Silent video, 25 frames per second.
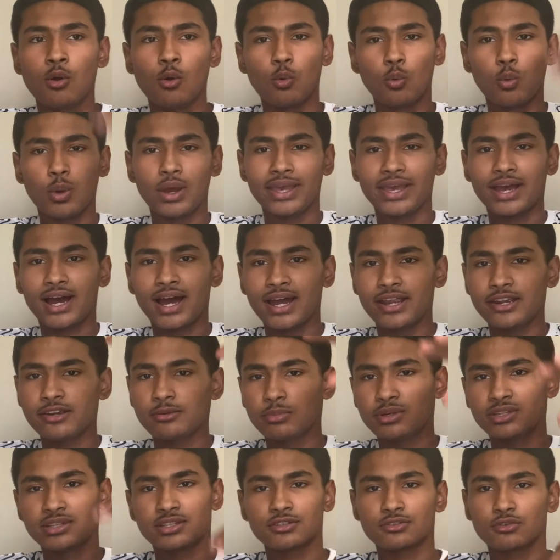way higher,
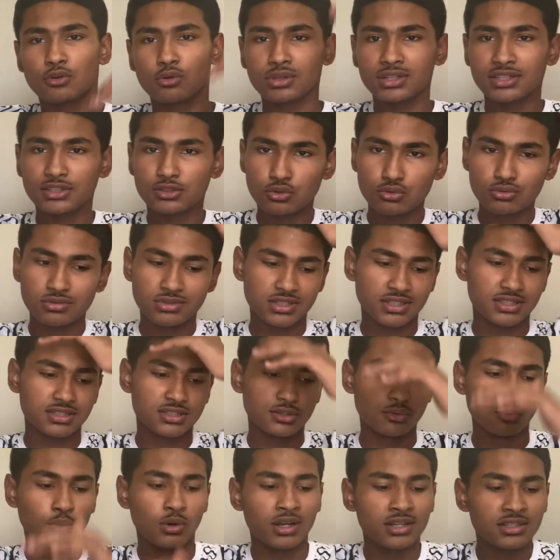but they're only
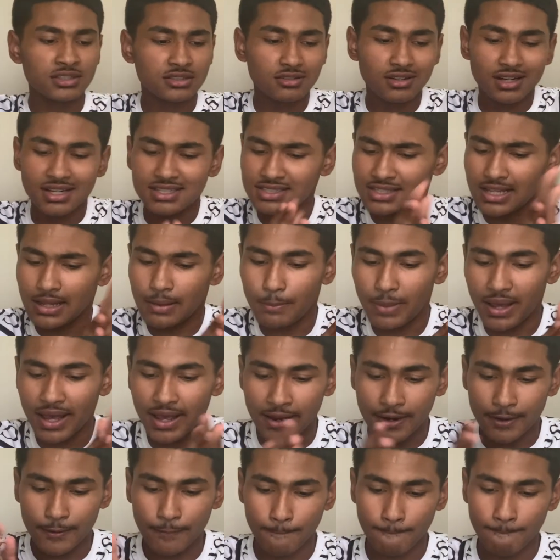261, so that's not
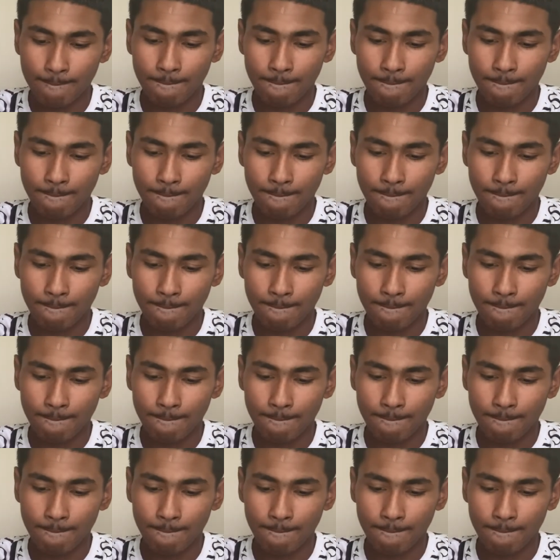bad.